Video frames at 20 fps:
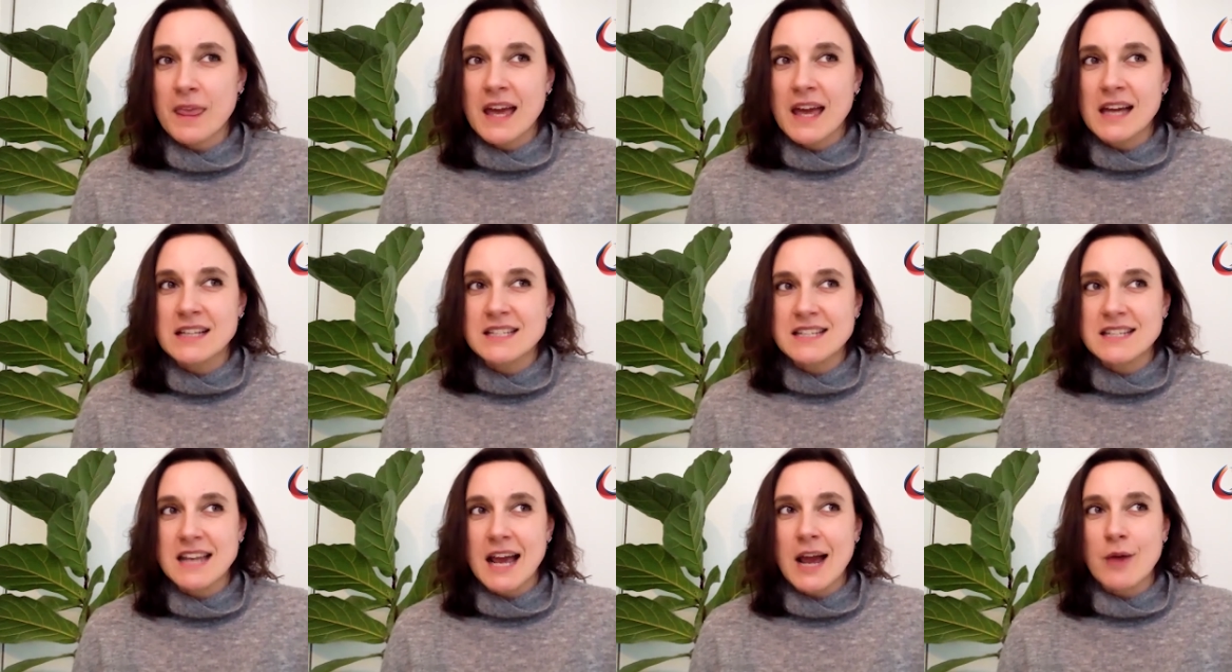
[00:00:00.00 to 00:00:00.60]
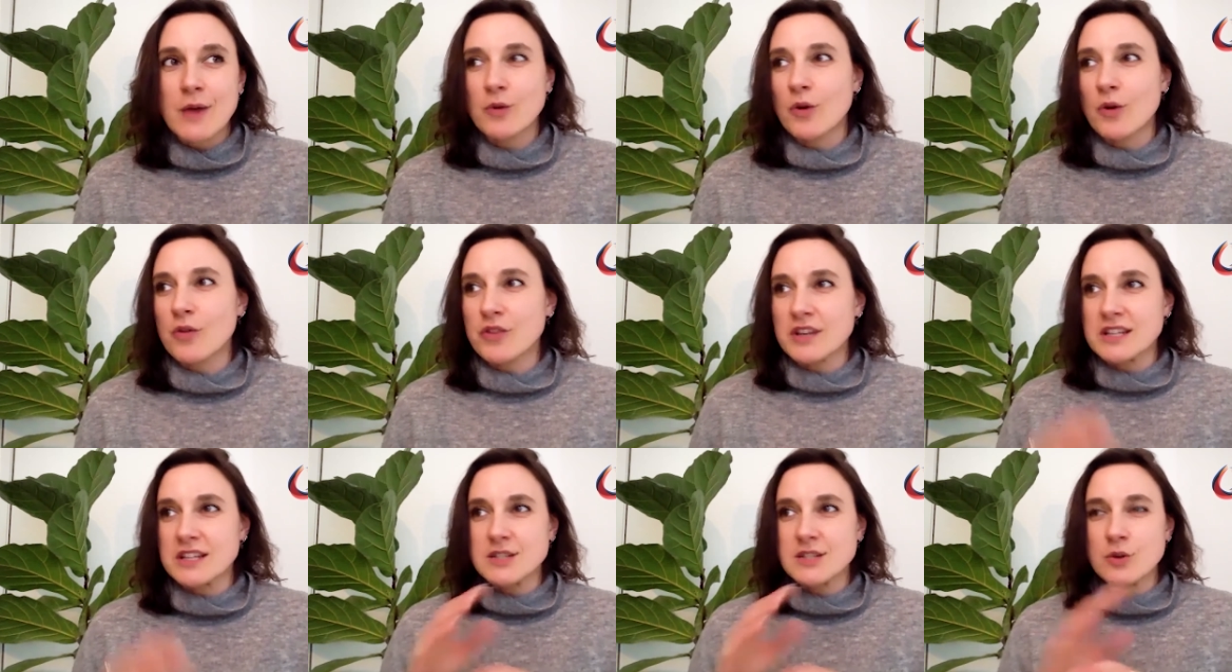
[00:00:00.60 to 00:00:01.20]
has now got
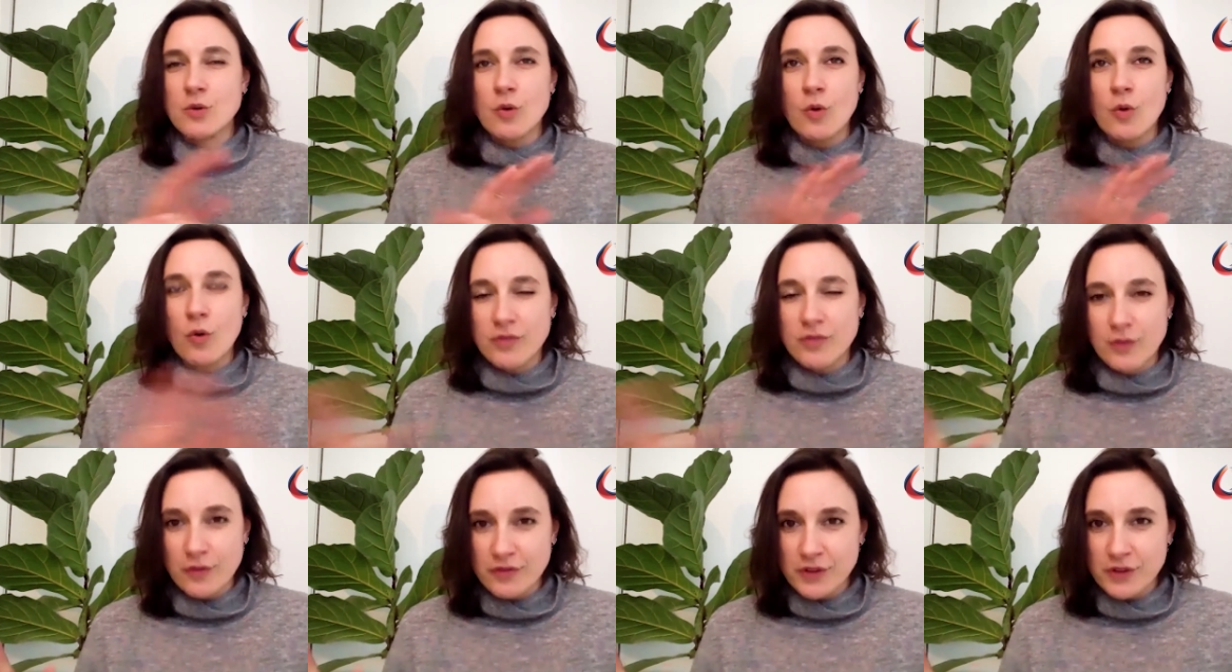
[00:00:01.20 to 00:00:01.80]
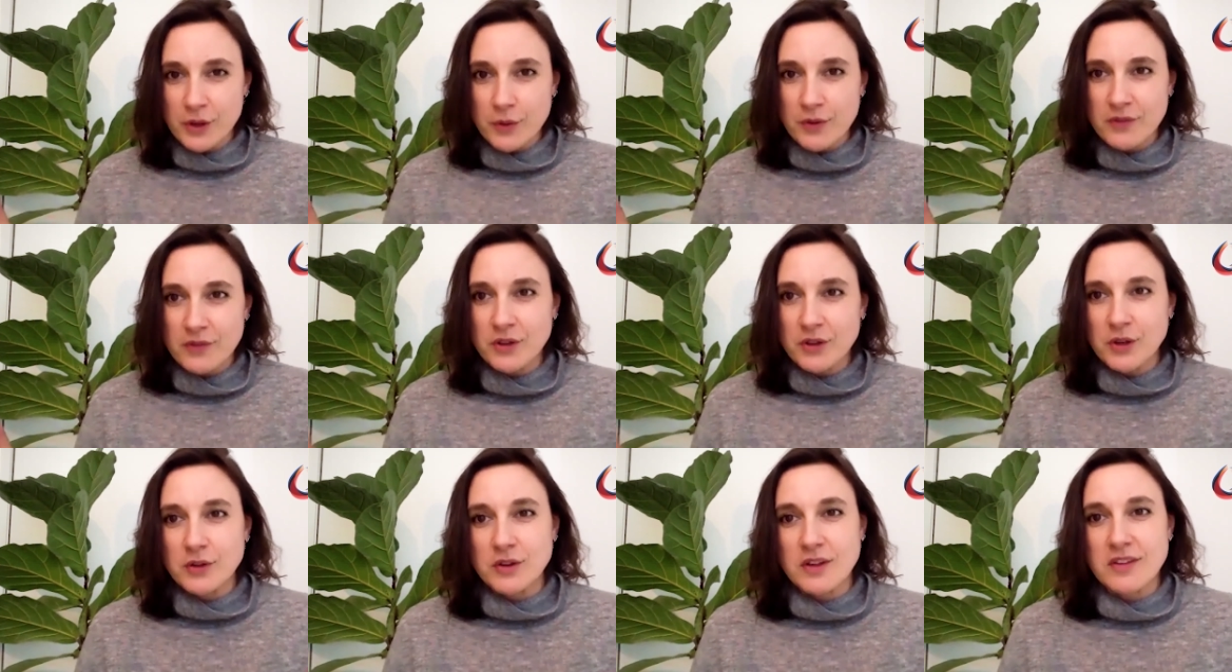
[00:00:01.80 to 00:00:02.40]
this awful view of
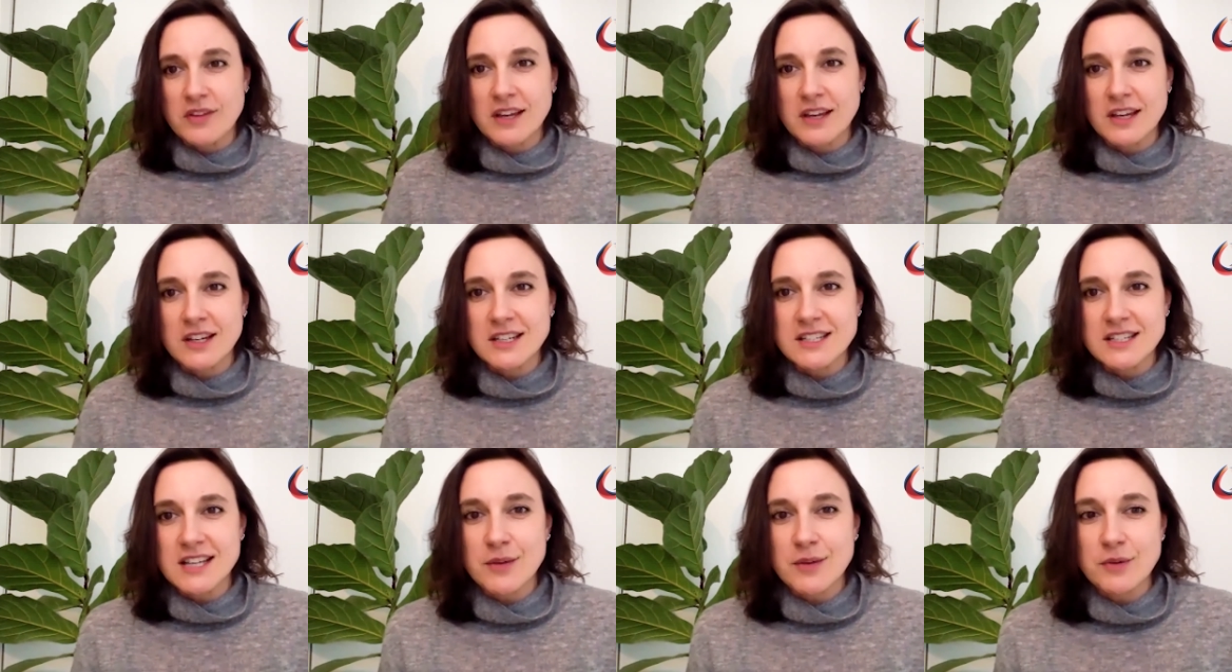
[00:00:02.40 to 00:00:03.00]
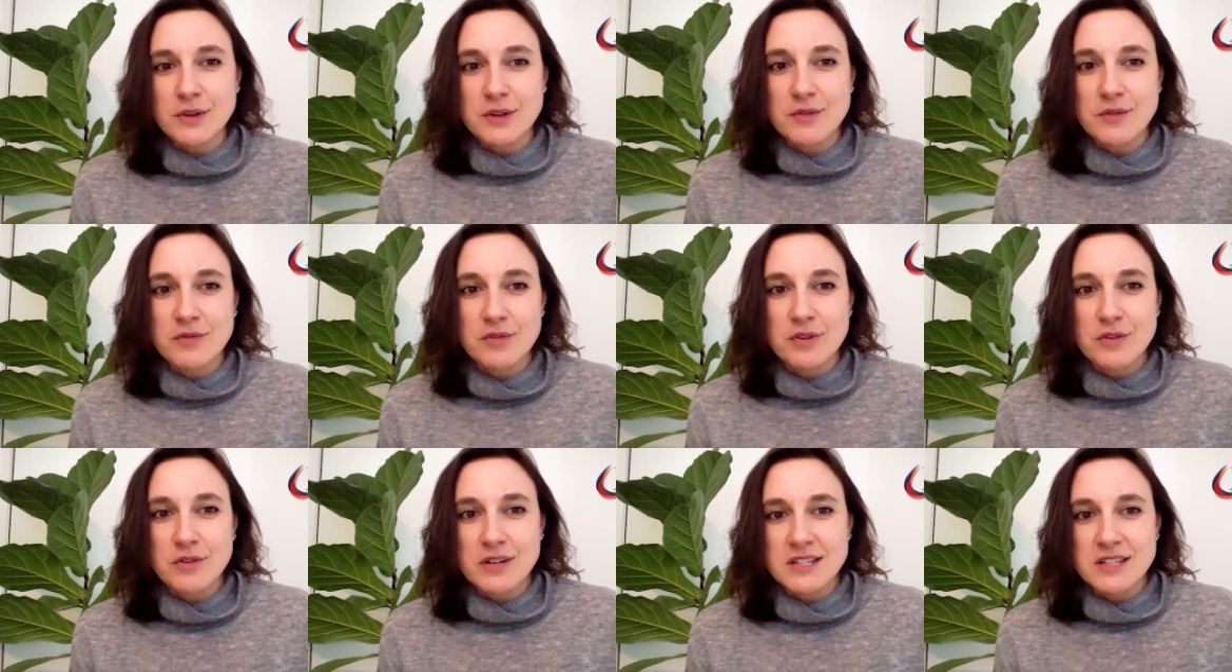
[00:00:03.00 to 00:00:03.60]
you that they're going to take with them
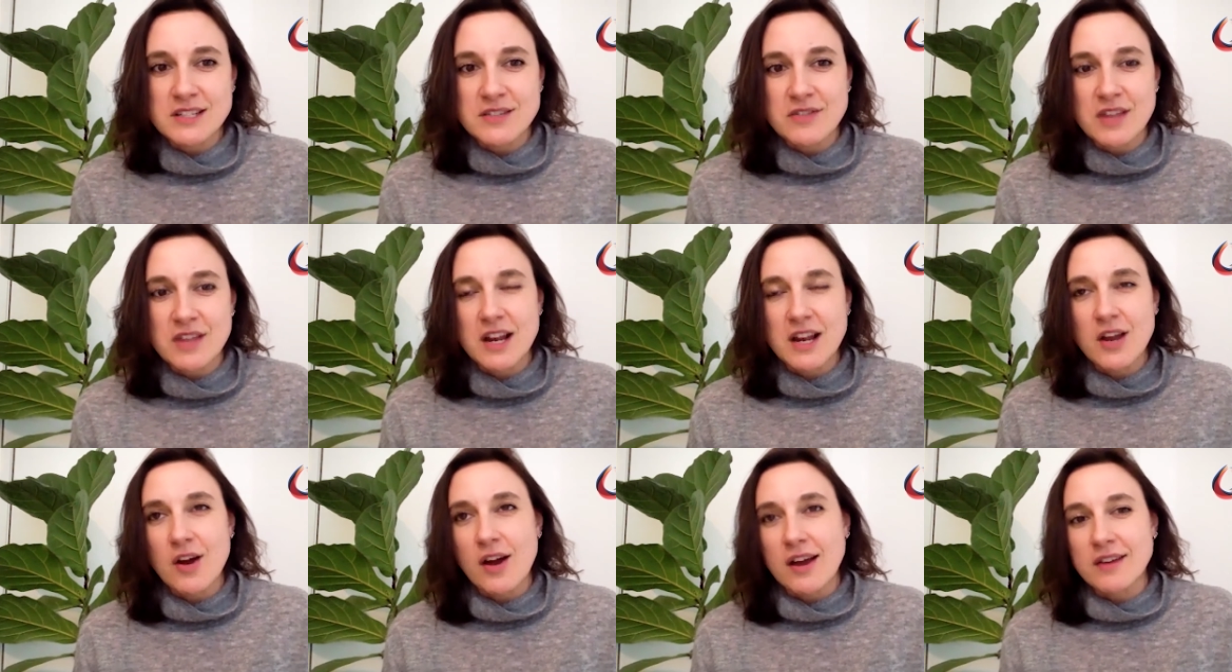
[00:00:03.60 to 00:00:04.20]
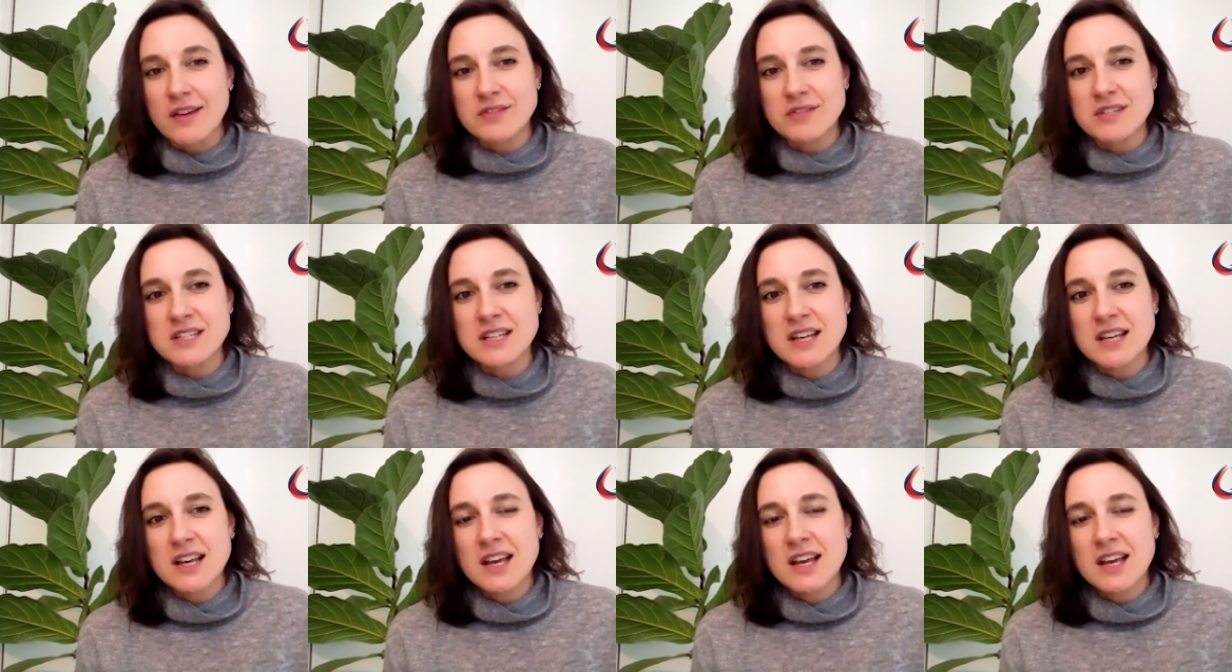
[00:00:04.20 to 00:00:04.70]
for the rest of their lives.